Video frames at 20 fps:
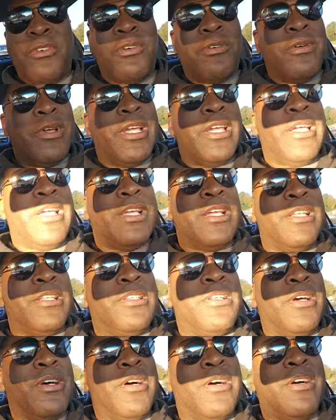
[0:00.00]
four
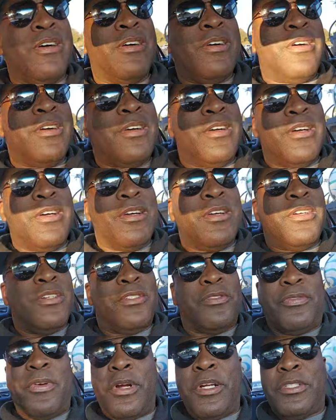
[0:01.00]
wins or uh,
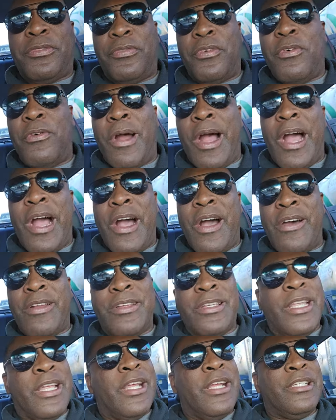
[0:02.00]
first four wild
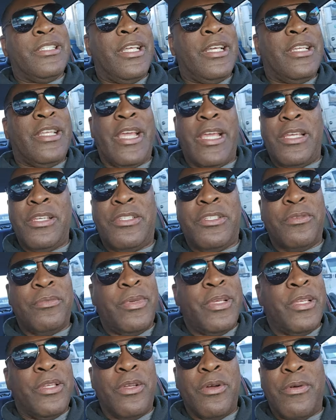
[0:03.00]
or things like that. You should
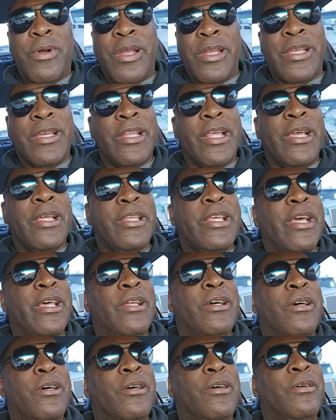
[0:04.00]
be nowhere near that that
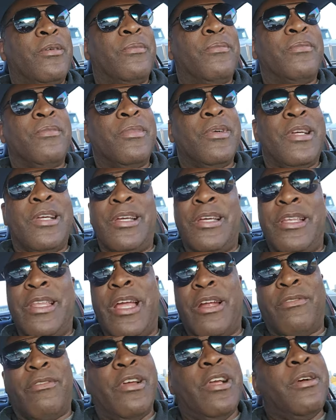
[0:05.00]
um
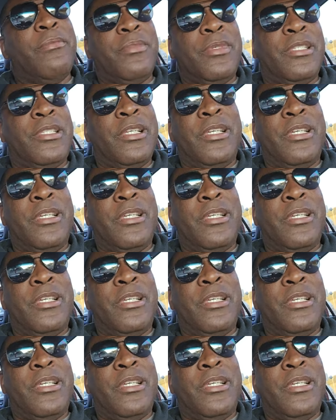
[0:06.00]
that realm of